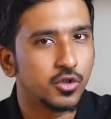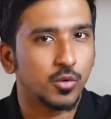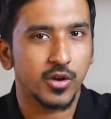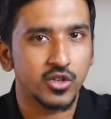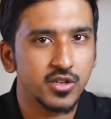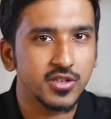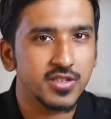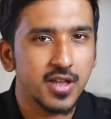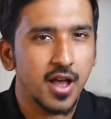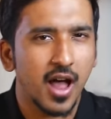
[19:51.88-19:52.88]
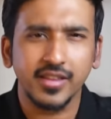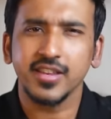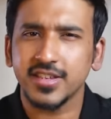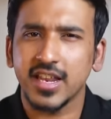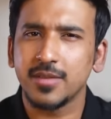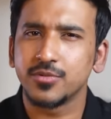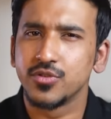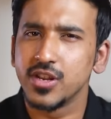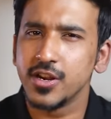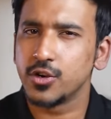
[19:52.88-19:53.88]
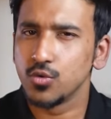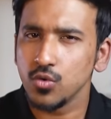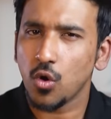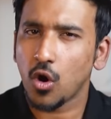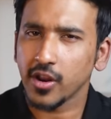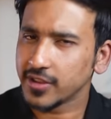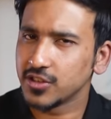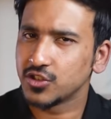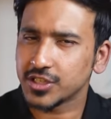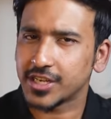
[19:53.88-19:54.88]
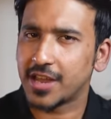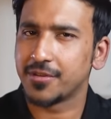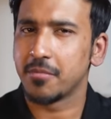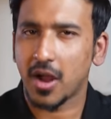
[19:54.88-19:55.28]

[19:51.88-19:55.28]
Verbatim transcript: So the question is, are these claims really true or is it just clever